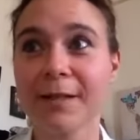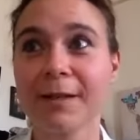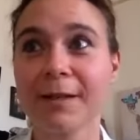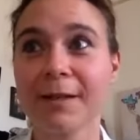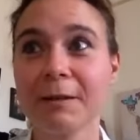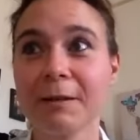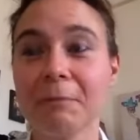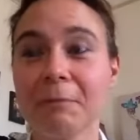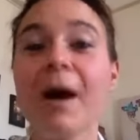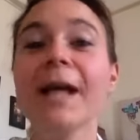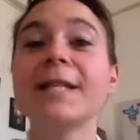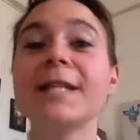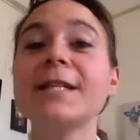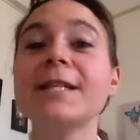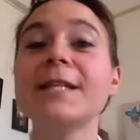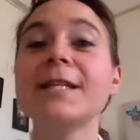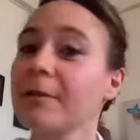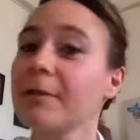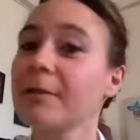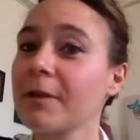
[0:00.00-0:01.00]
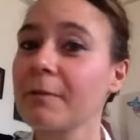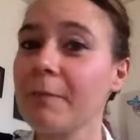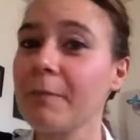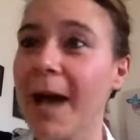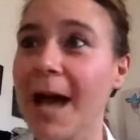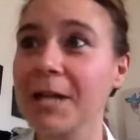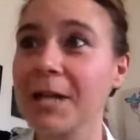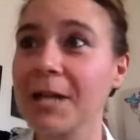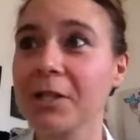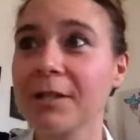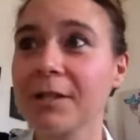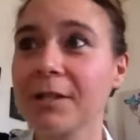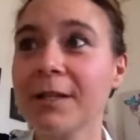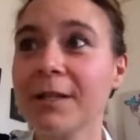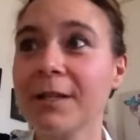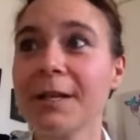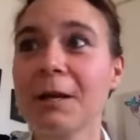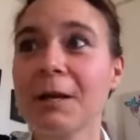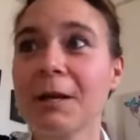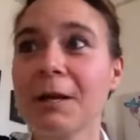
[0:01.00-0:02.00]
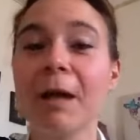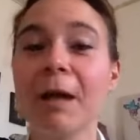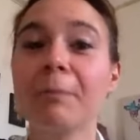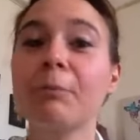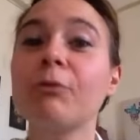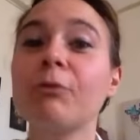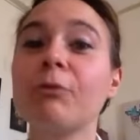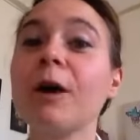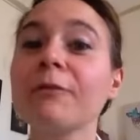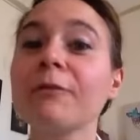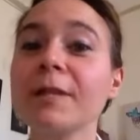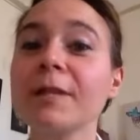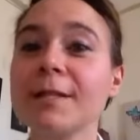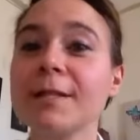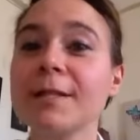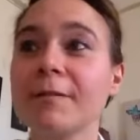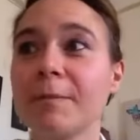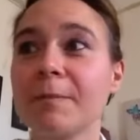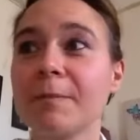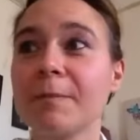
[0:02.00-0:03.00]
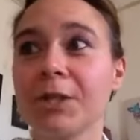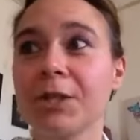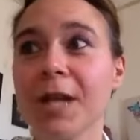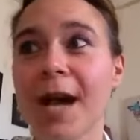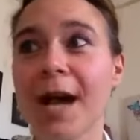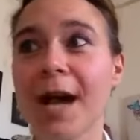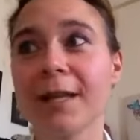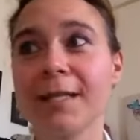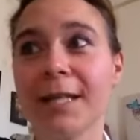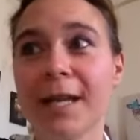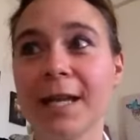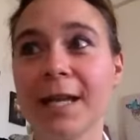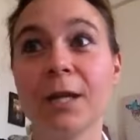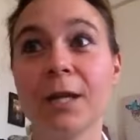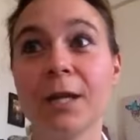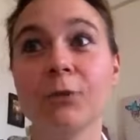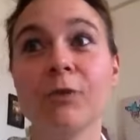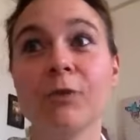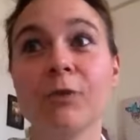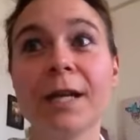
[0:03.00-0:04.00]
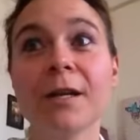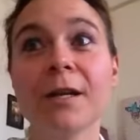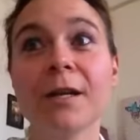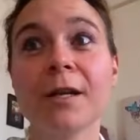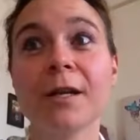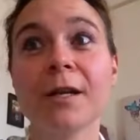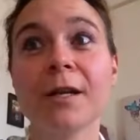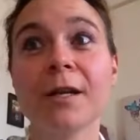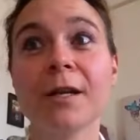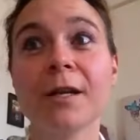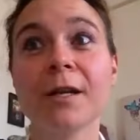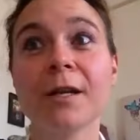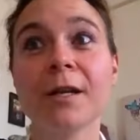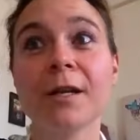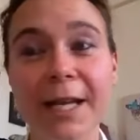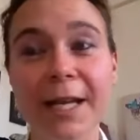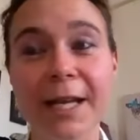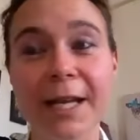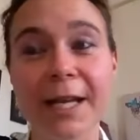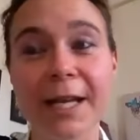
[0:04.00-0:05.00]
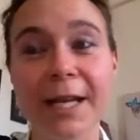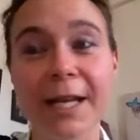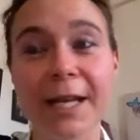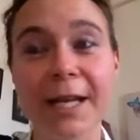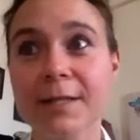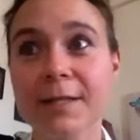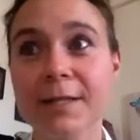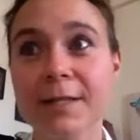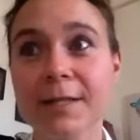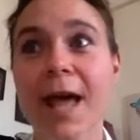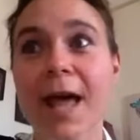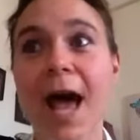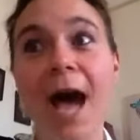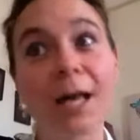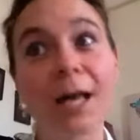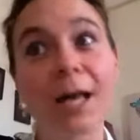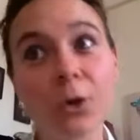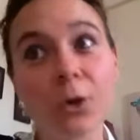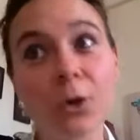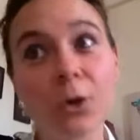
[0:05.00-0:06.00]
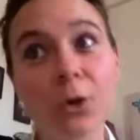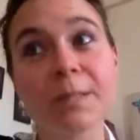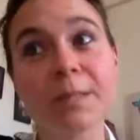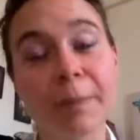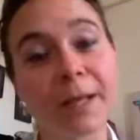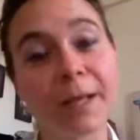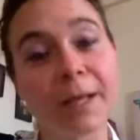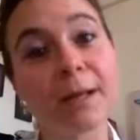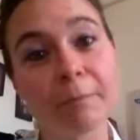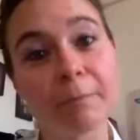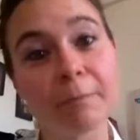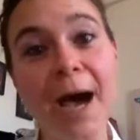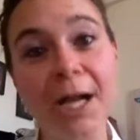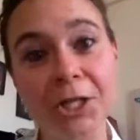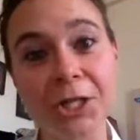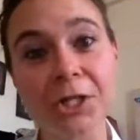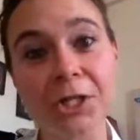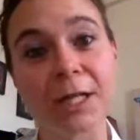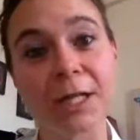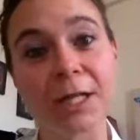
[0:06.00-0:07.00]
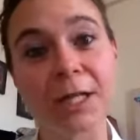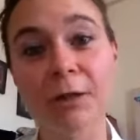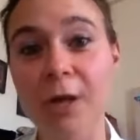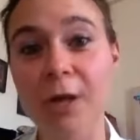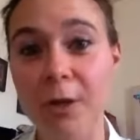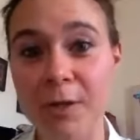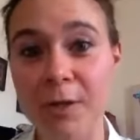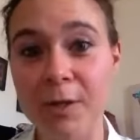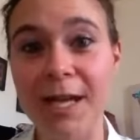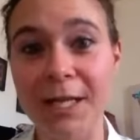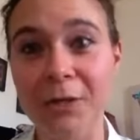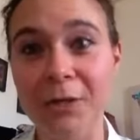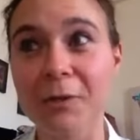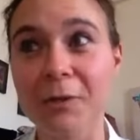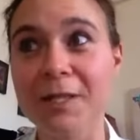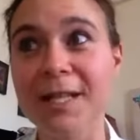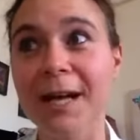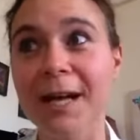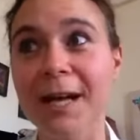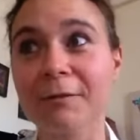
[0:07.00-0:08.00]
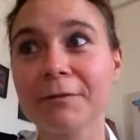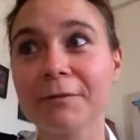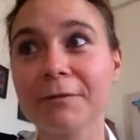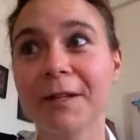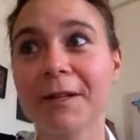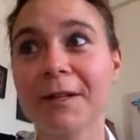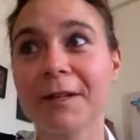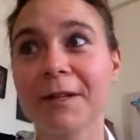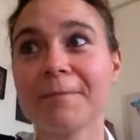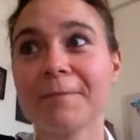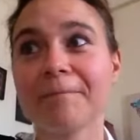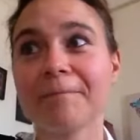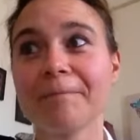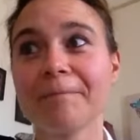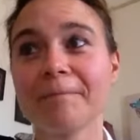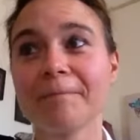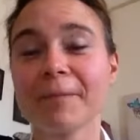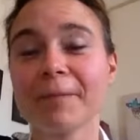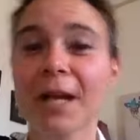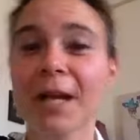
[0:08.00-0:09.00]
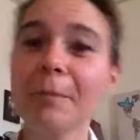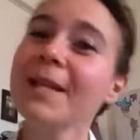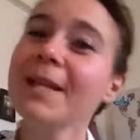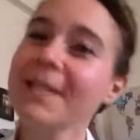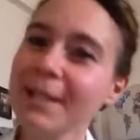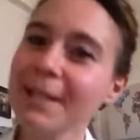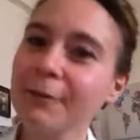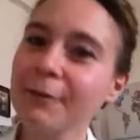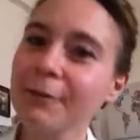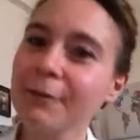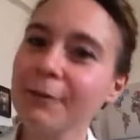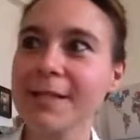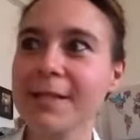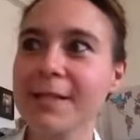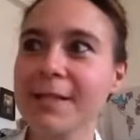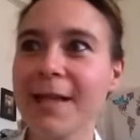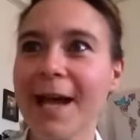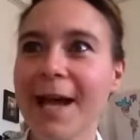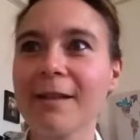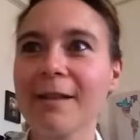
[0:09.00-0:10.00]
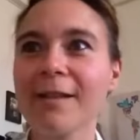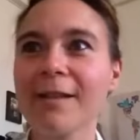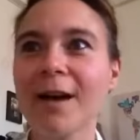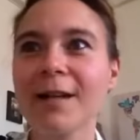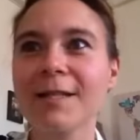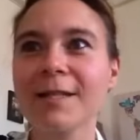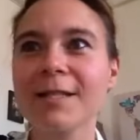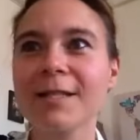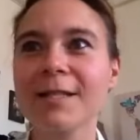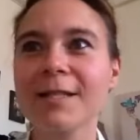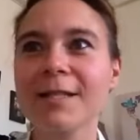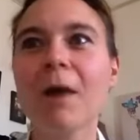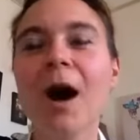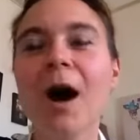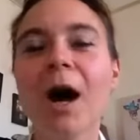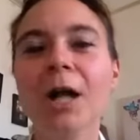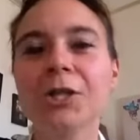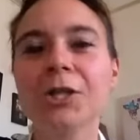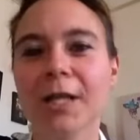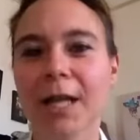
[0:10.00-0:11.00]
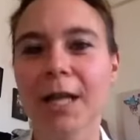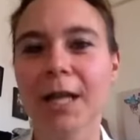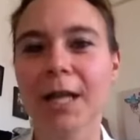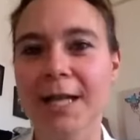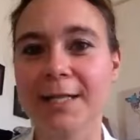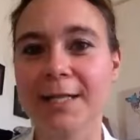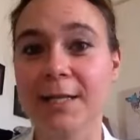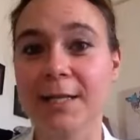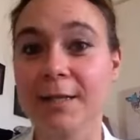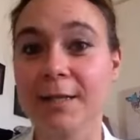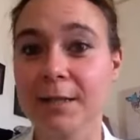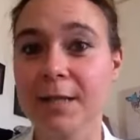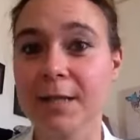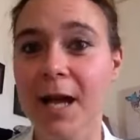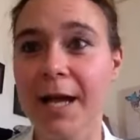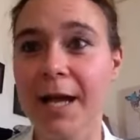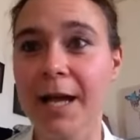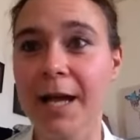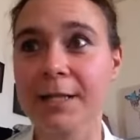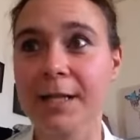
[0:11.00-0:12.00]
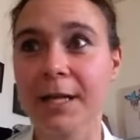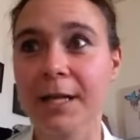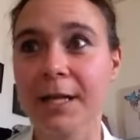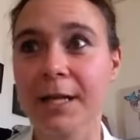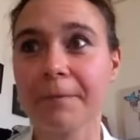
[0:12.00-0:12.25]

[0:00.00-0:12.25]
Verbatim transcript: my depth of compassion, my province of speciality in the arena of earthly endeavors has always been compassionate to those like yourself a bit different and thus marginalized in society.